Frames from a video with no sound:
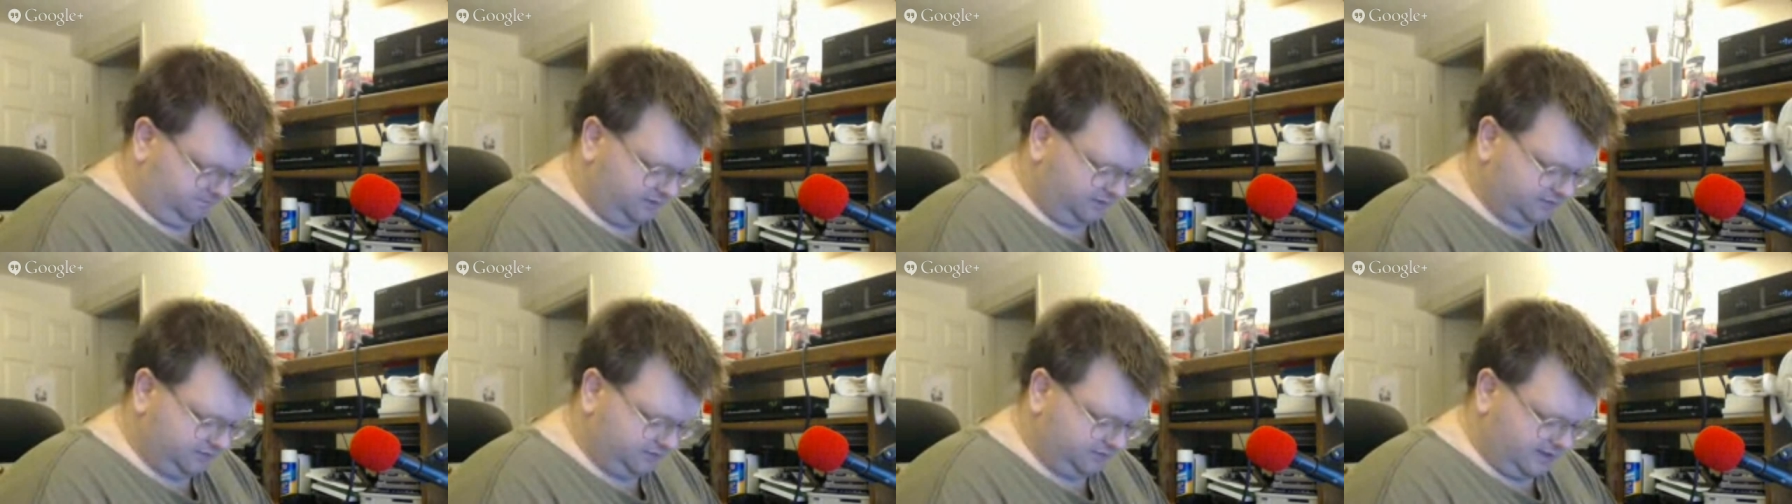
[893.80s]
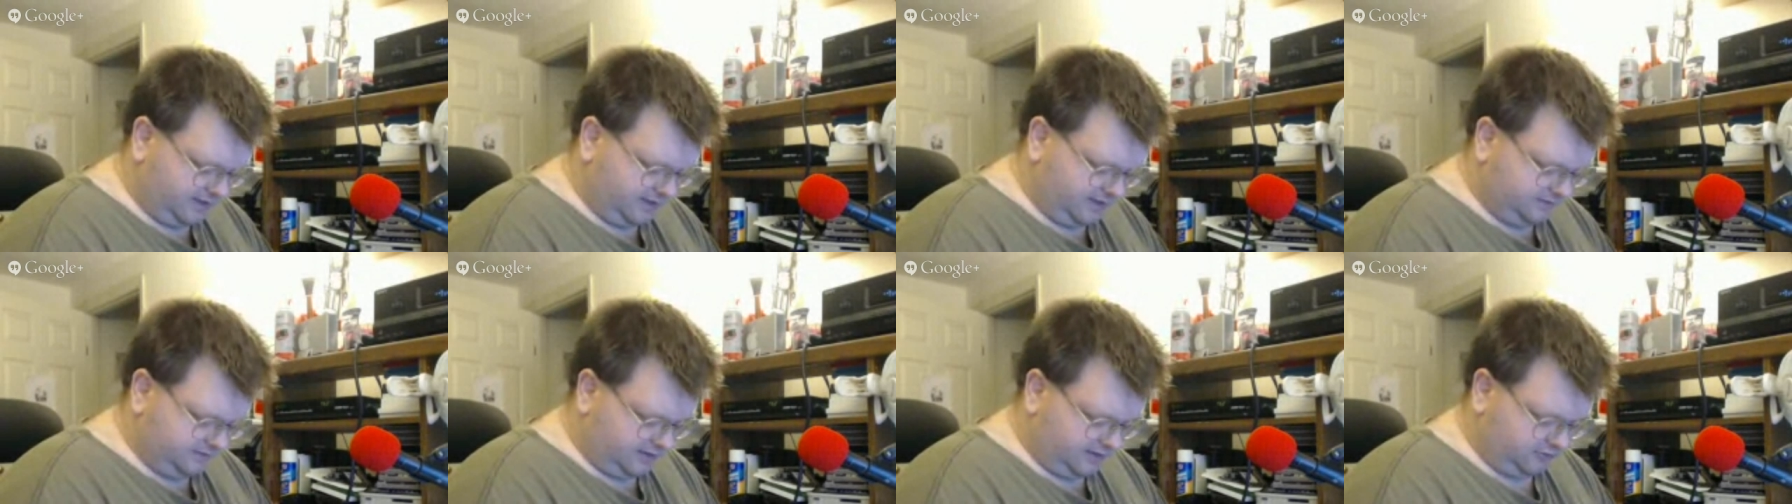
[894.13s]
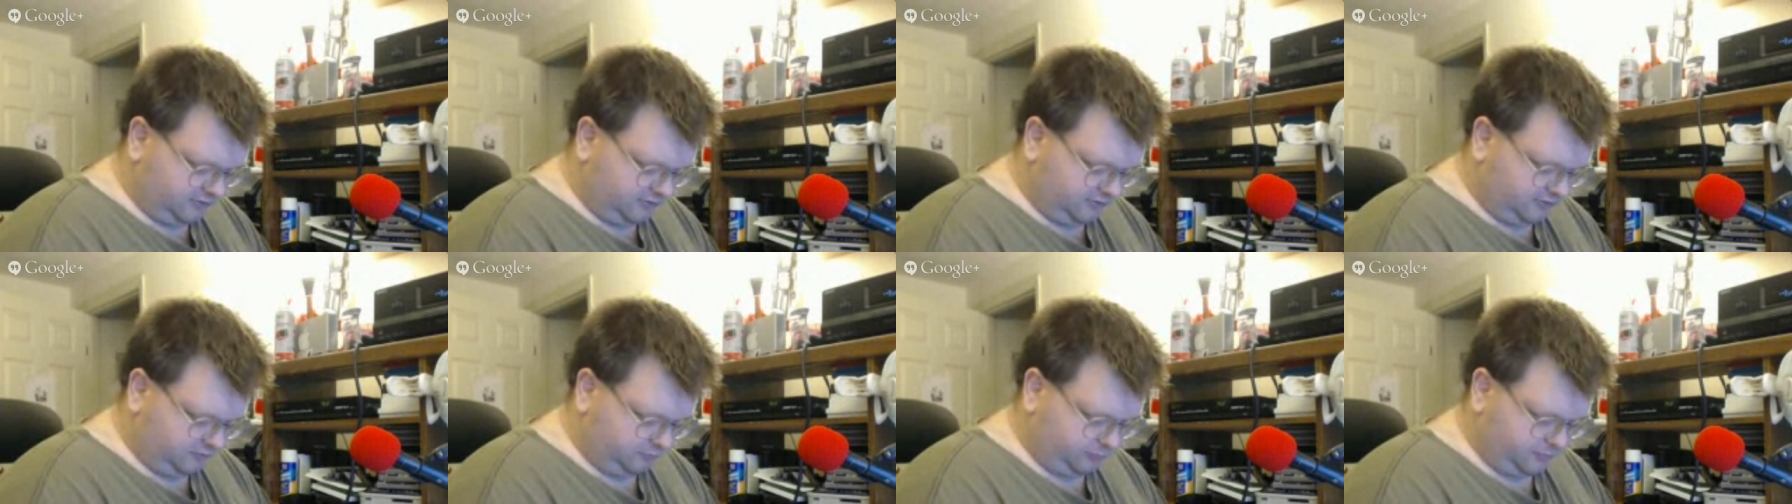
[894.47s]
not that
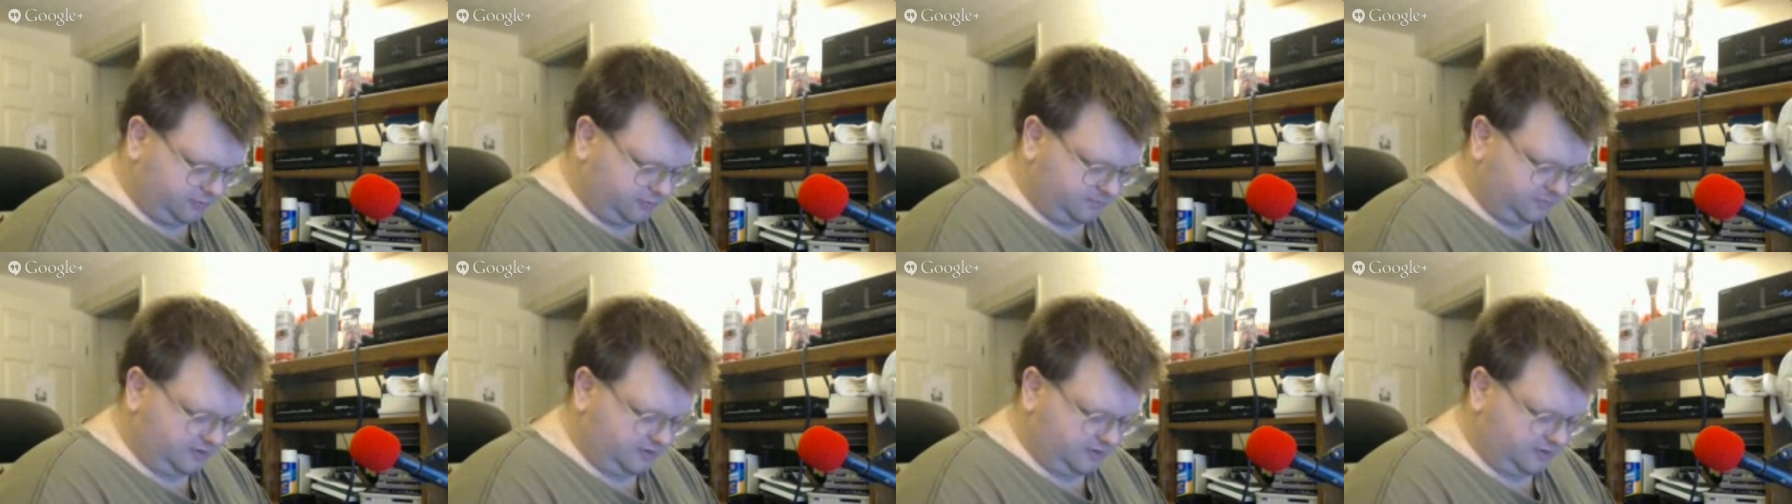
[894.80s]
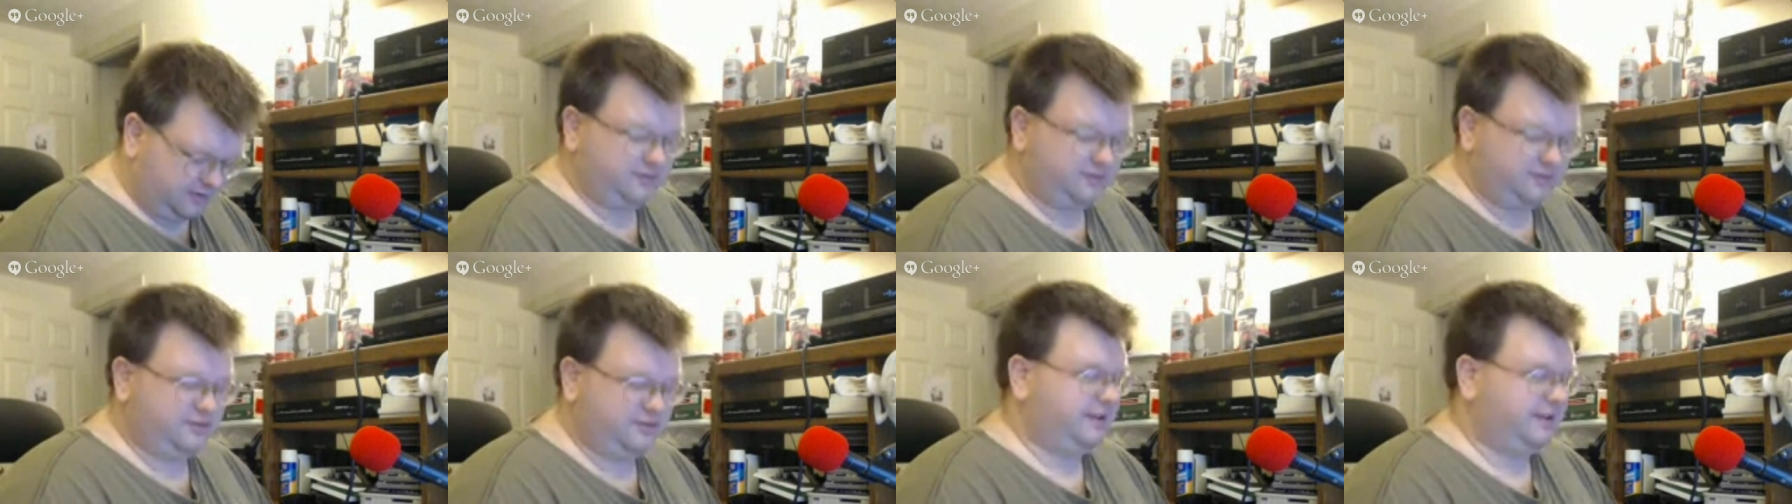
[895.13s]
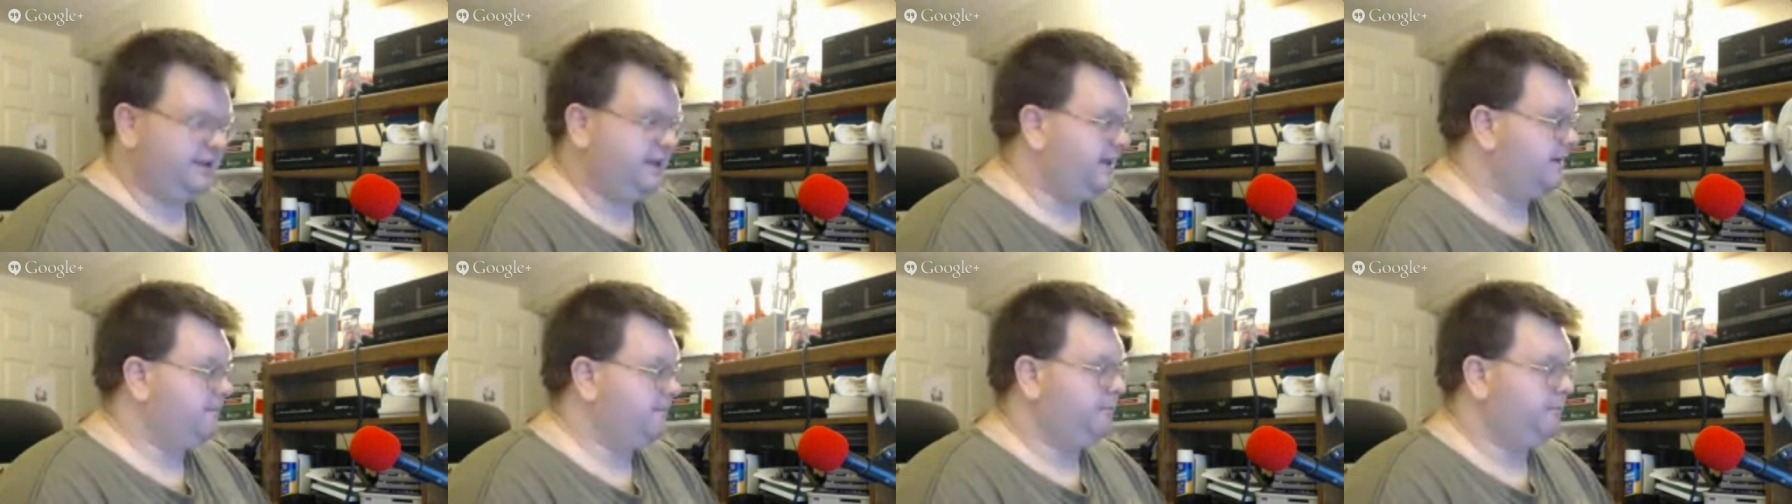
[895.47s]
desperate because I
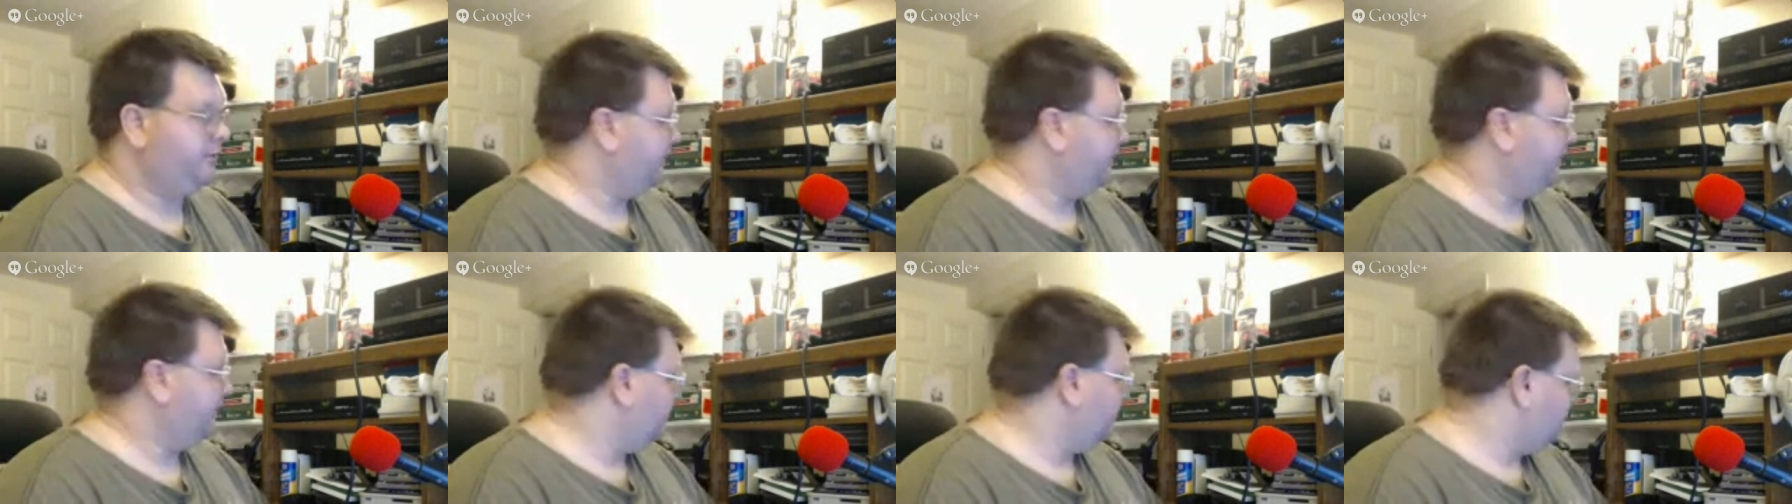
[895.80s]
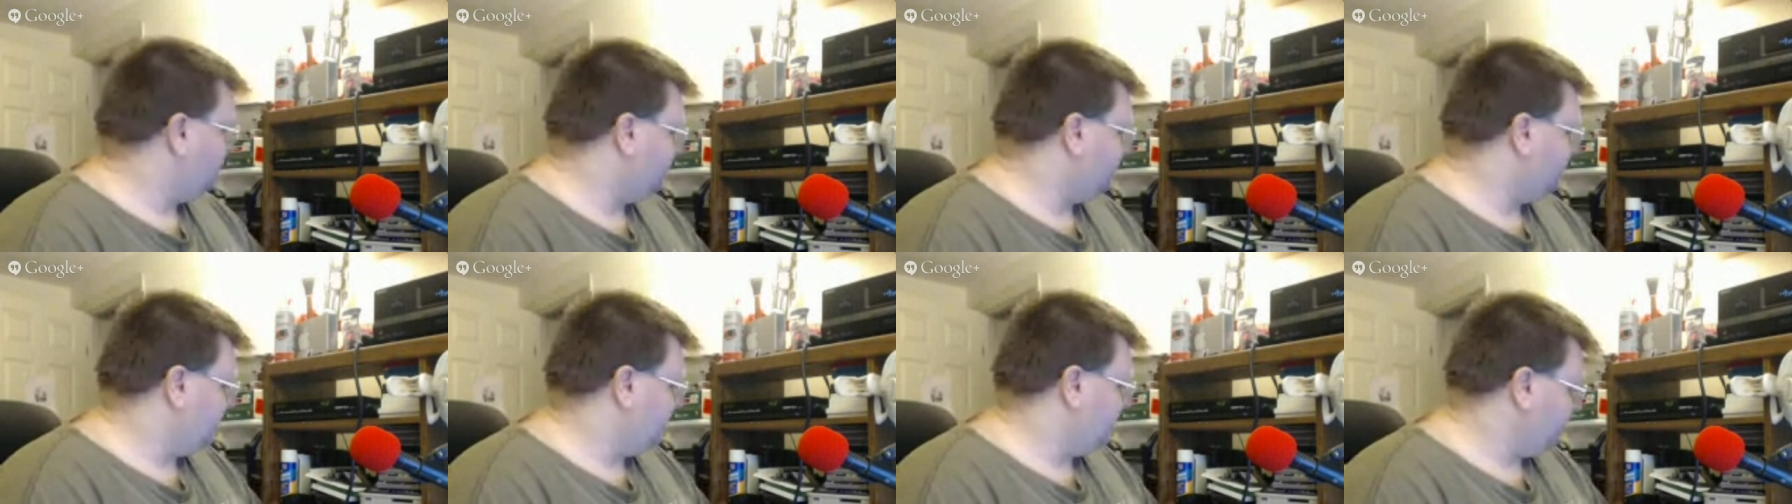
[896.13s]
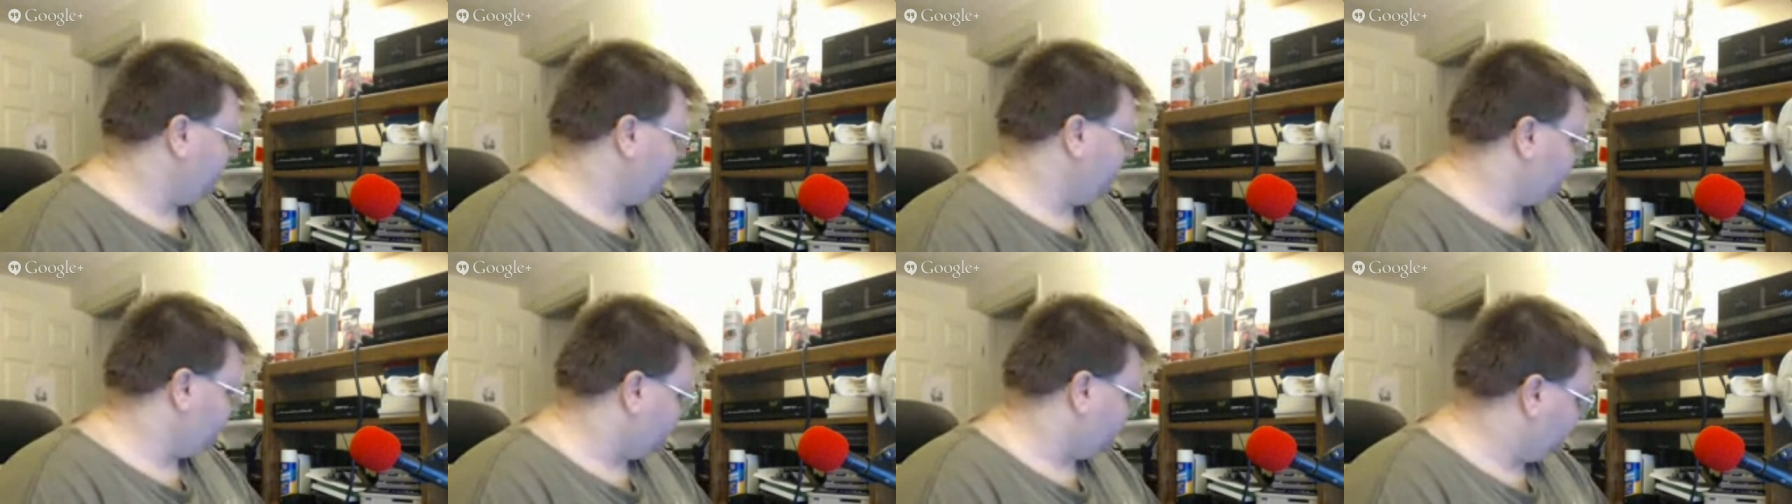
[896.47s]
can't play any of the
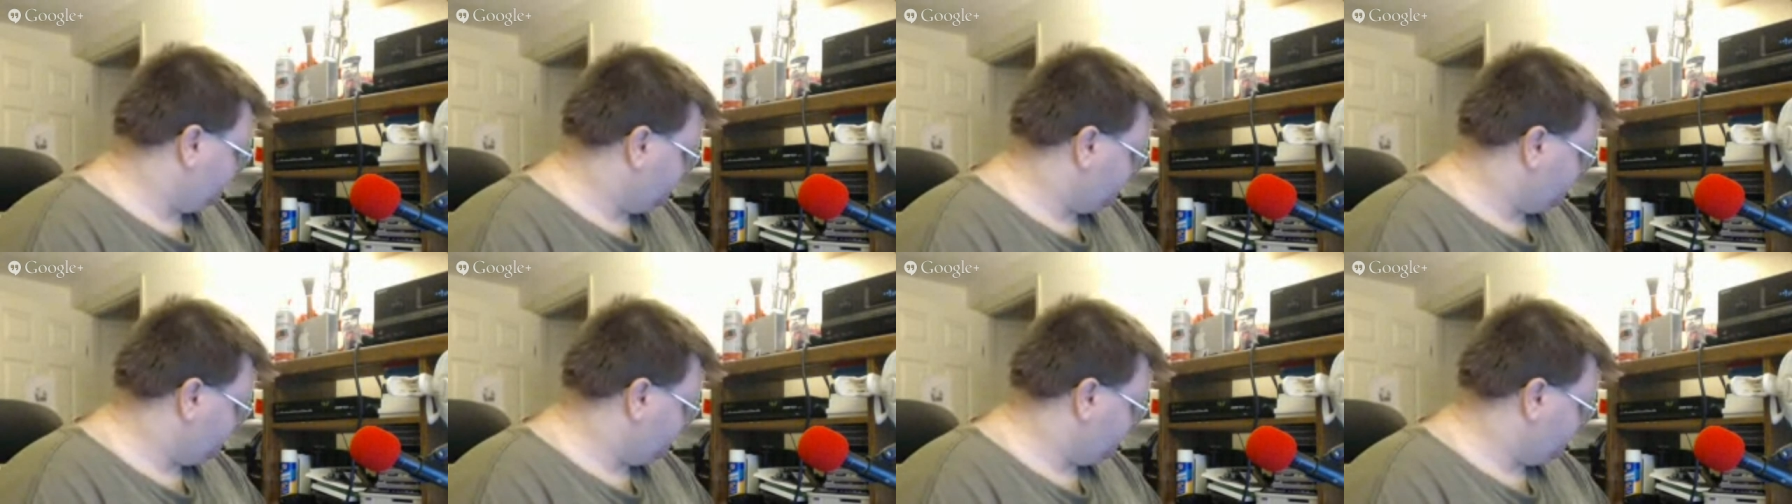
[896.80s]
games on